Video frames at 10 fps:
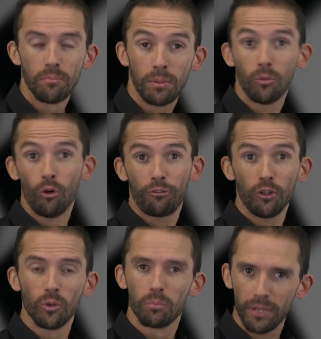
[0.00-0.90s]
Bit more
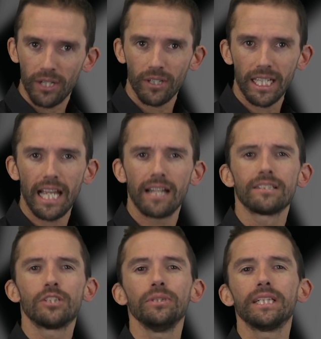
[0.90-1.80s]
fuel, better again,
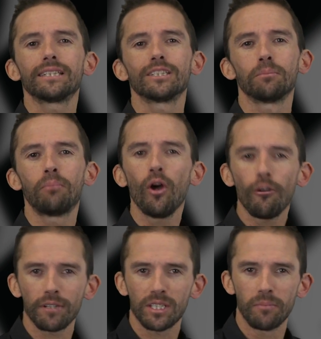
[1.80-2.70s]
until you get to the
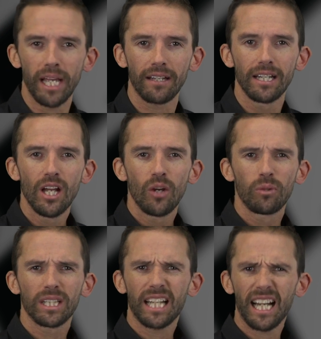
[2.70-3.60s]
perfect amount
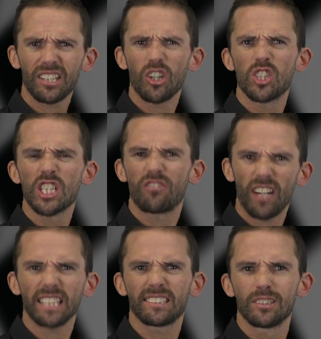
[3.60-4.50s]
when the kart goes as
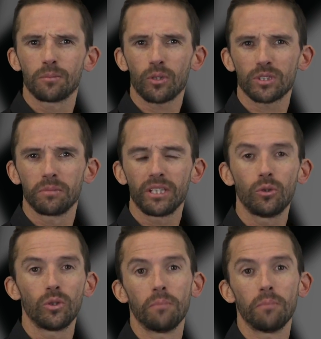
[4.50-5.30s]
fast as it possibly could.